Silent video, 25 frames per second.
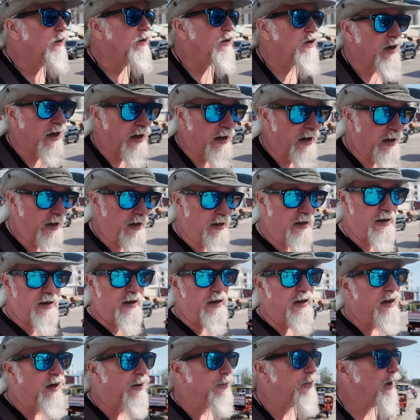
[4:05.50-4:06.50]
which I get.
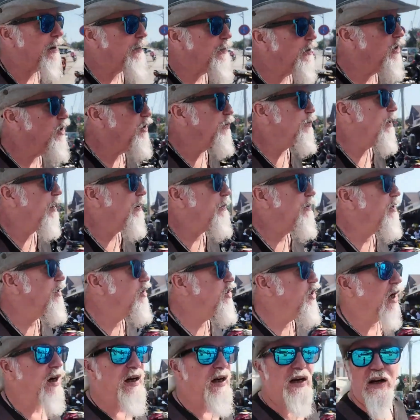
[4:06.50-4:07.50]
I probably should
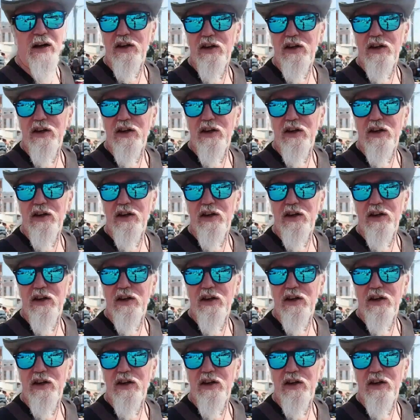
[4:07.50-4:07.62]
probably check